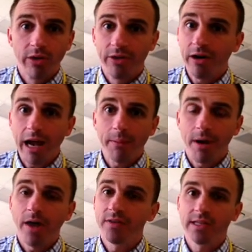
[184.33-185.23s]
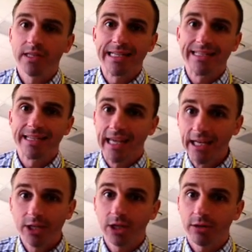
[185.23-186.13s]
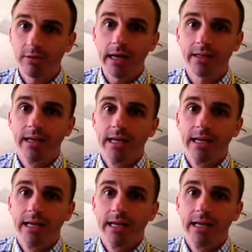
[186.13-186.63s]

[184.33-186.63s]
Their hypothesis is incorrect.